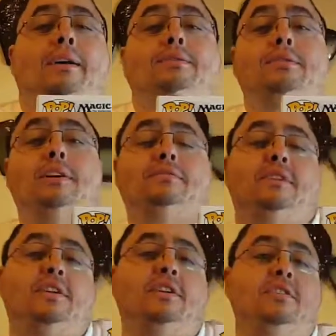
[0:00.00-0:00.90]
Good
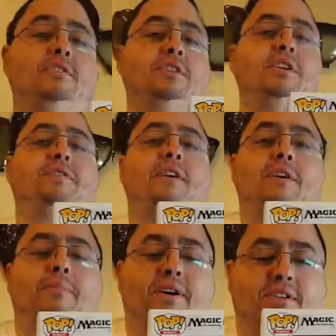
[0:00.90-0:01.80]
afternoon to you,
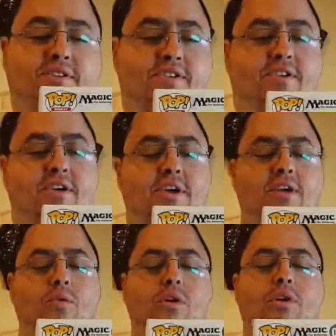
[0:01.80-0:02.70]
Frank Bunch,
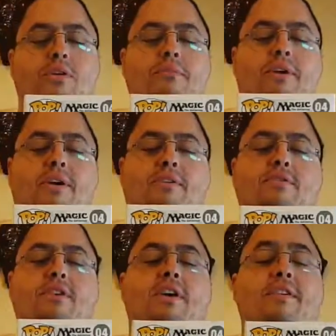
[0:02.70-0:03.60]
and welcome back to
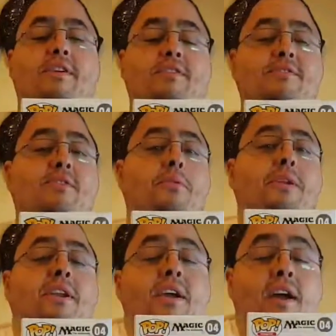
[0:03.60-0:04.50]
another
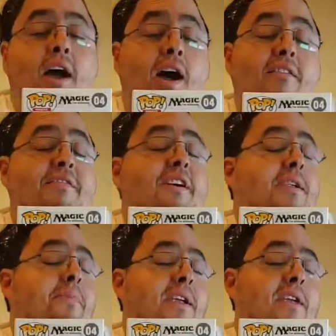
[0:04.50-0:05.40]
instalment of a very
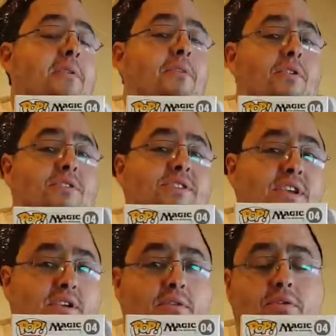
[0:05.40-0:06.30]
merry
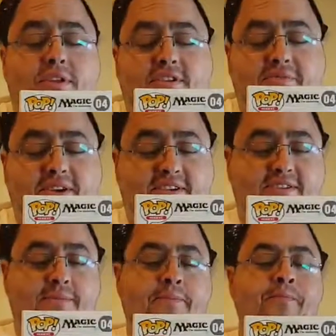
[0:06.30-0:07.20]
unboxing with the
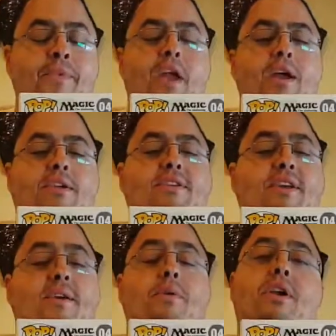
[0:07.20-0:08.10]
Smiths.
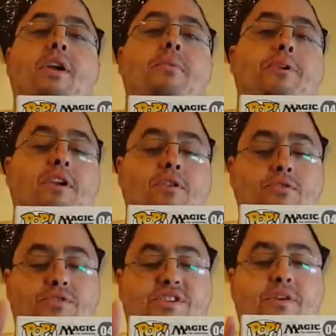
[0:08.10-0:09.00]
Today we're going to bring
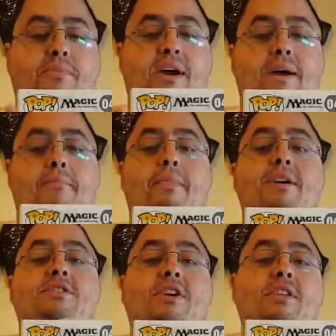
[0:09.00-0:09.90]
you some
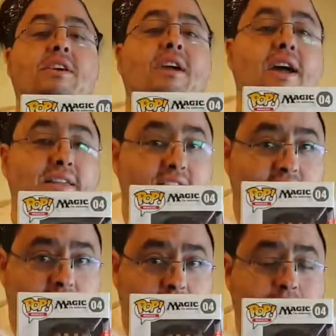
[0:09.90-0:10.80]
Magic the
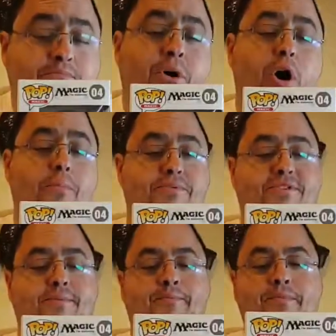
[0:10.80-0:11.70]
Gathering pops.